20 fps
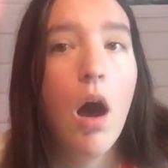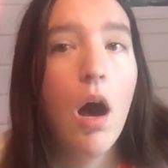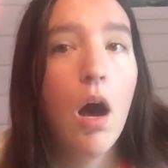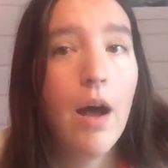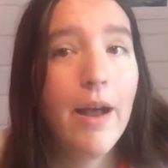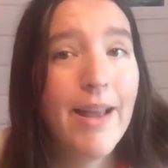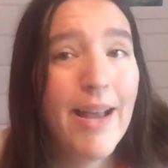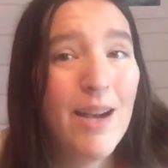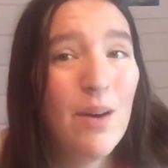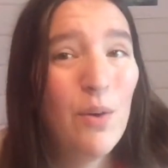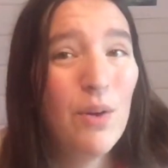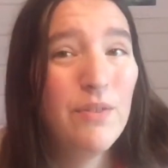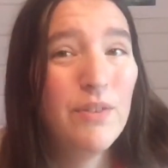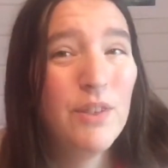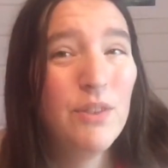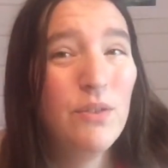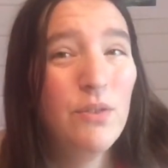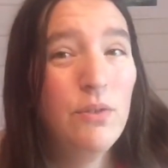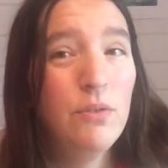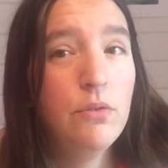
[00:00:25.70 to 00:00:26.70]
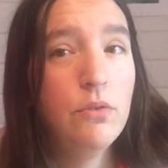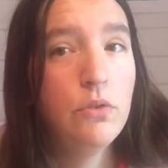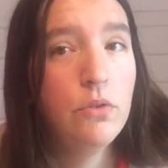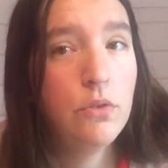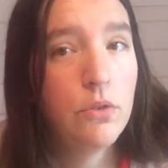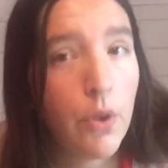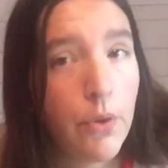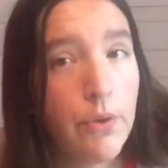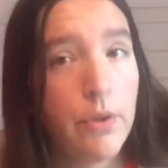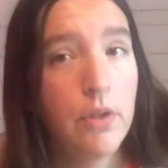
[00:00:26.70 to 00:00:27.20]
I, however,
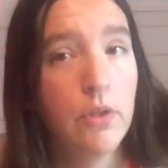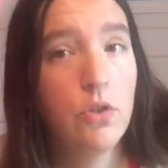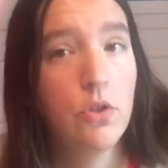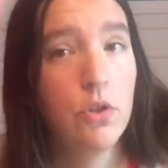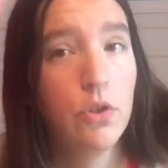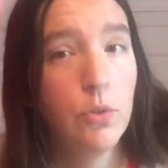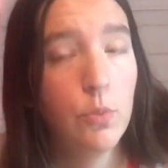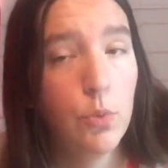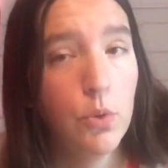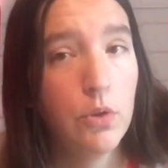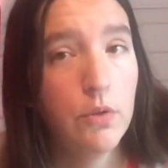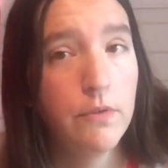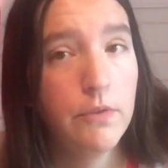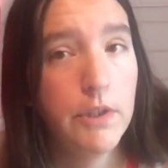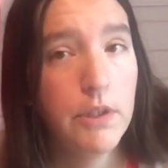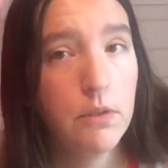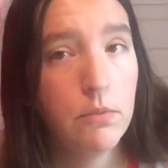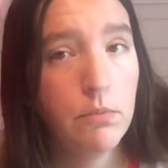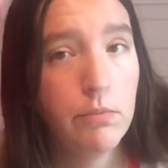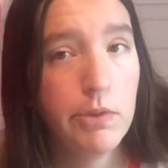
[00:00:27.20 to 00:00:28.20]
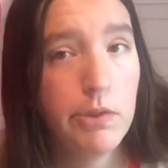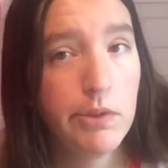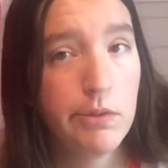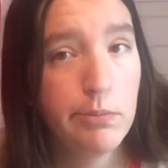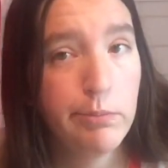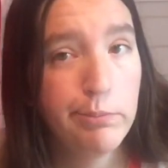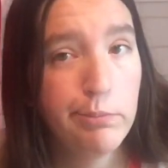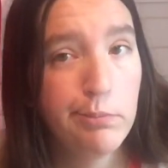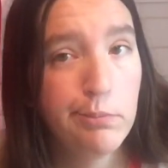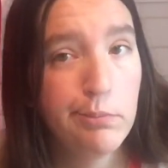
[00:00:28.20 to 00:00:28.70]
don't enjoy war films.